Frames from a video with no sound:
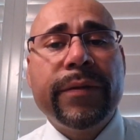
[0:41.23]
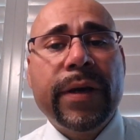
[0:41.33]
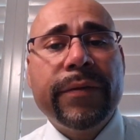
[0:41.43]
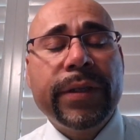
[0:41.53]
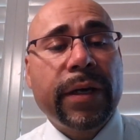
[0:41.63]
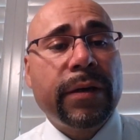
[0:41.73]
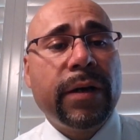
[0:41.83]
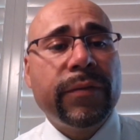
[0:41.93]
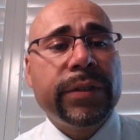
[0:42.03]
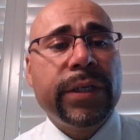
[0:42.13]
of having that
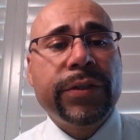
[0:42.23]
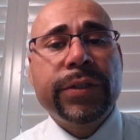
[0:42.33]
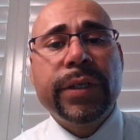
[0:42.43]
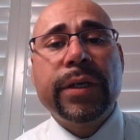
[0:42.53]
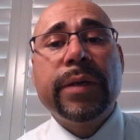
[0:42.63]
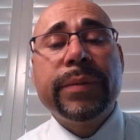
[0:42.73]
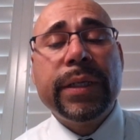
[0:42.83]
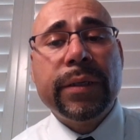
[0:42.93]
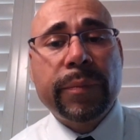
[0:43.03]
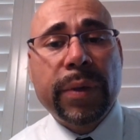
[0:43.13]
conversation and
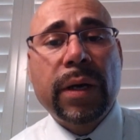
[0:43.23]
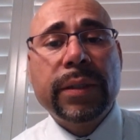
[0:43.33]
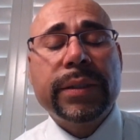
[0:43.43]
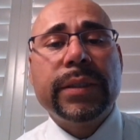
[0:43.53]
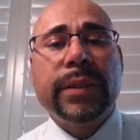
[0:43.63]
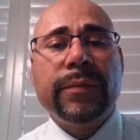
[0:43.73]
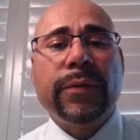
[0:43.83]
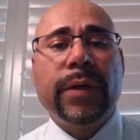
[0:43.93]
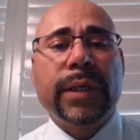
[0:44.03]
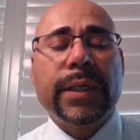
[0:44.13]
updating the policy
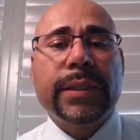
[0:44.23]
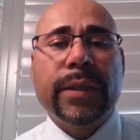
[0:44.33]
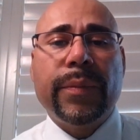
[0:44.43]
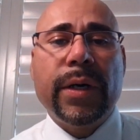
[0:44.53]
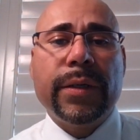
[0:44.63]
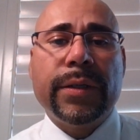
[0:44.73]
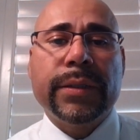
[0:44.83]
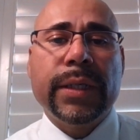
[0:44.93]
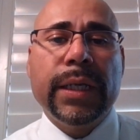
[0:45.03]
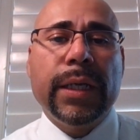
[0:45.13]
for our custody partners.